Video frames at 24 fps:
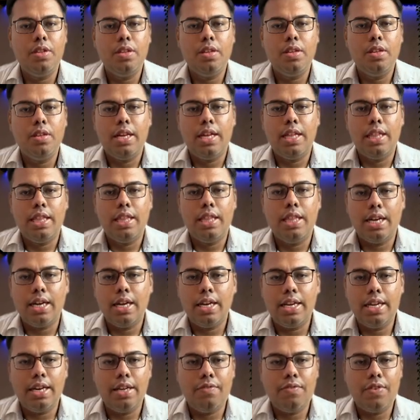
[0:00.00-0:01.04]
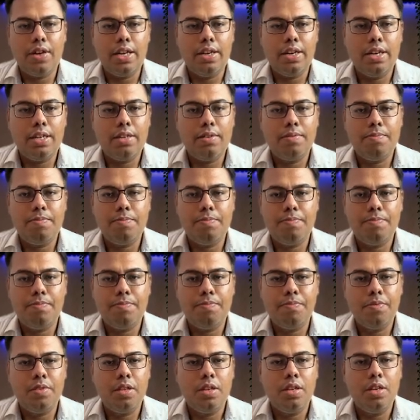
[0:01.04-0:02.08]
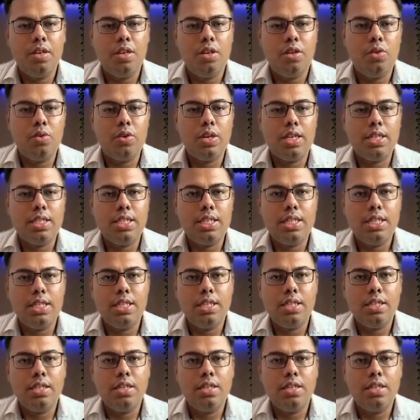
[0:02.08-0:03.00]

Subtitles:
And then again, if I run, you can see,